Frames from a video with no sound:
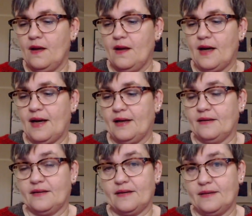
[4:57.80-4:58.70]

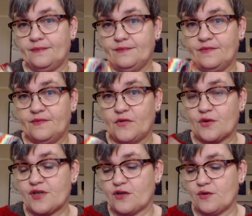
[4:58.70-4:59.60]
And
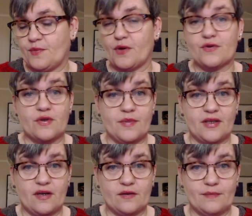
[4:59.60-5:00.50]
those are supposed to be
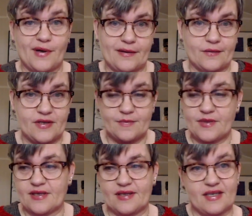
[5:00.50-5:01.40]
done by
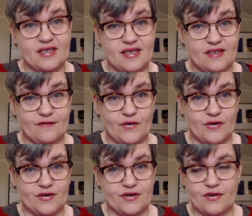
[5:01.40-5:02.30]
Christmas, and this is the
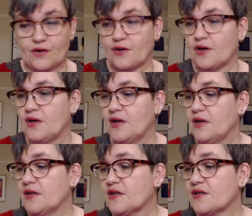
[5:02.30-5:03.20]
first sock.
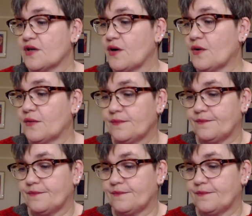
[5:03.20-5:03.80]
So